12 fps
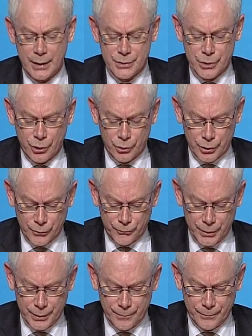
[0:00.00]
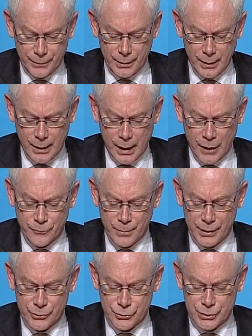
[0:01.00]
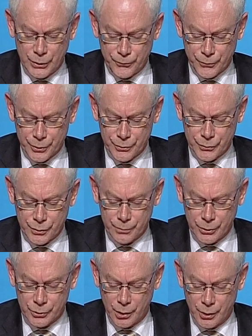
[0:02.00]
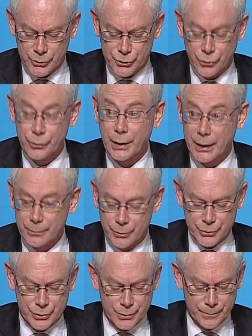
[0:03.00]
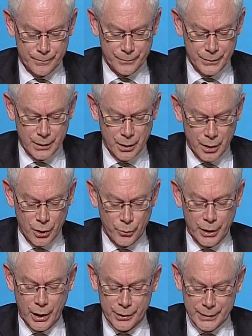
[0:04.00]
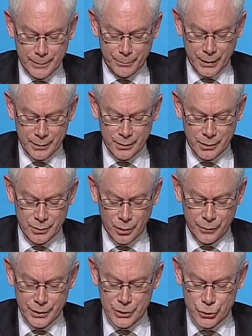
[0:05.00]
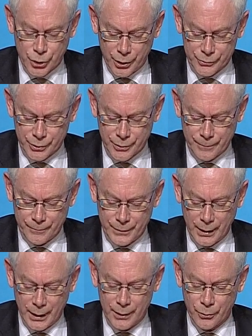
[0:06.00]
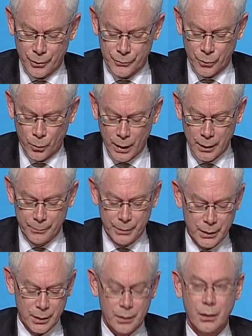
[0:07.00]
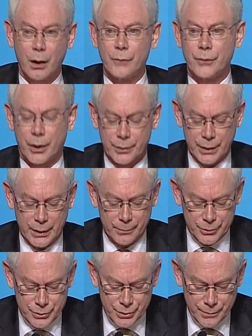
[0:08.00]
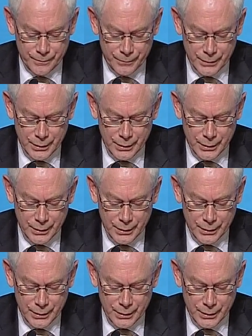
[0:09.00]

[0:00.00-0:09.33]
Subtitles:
and geography have made us different, but also neighbors. We are dependent on each other and on the well-being of our neighbors.